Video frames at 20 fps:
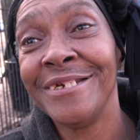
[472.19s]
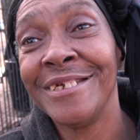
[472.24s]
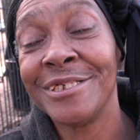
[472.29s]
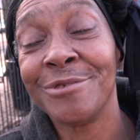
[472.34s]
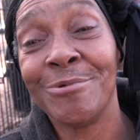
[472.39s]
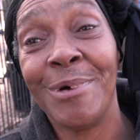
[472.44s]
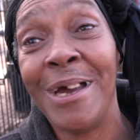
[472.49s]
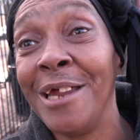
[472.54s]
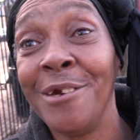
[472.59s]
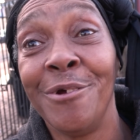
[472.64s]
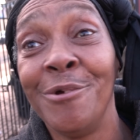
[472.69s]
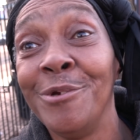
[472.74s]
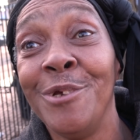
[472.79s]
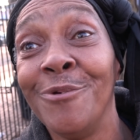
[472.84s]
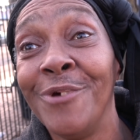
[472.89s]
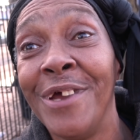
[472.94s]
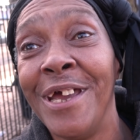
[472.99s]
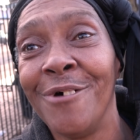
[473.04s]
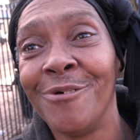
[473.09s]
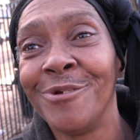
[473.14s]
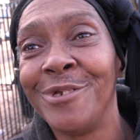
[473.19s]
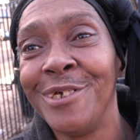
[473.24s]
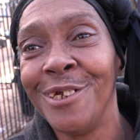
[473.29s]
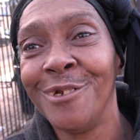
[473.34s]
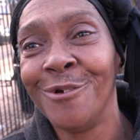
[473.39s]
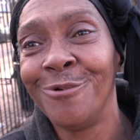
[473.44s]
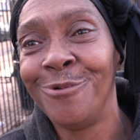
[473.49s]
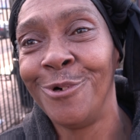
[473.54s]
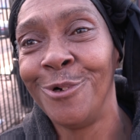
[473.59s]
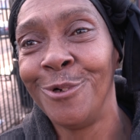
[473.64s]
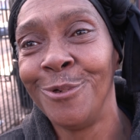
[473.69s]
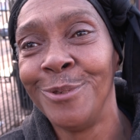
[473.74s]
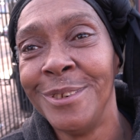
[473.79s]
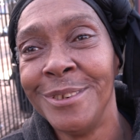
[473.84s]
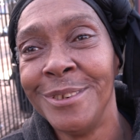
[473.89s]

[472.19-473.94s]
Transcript: That's why I don't even have a telephone.